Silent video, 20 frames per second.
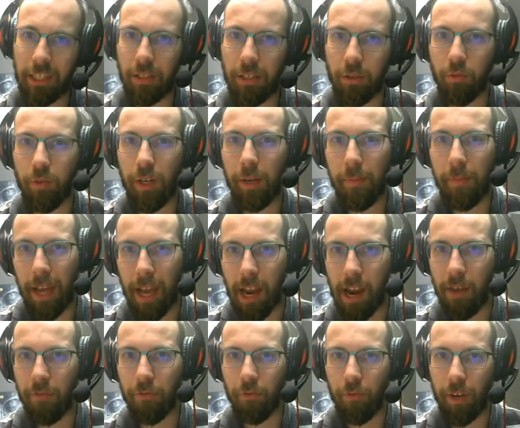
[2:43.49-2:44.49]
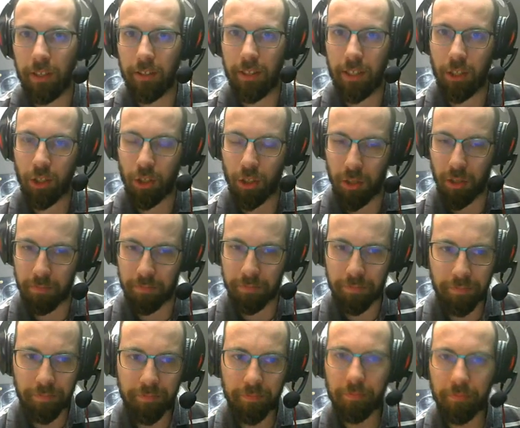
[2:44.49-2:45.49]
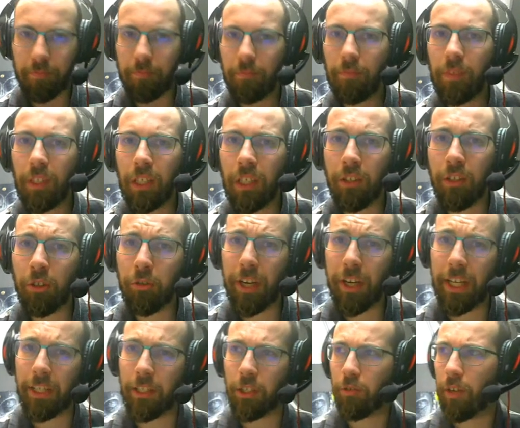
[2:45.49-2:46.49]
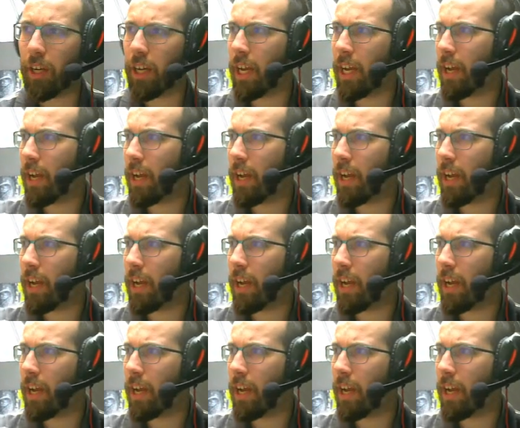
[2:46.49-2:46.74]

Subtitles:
is the team after I did some trades.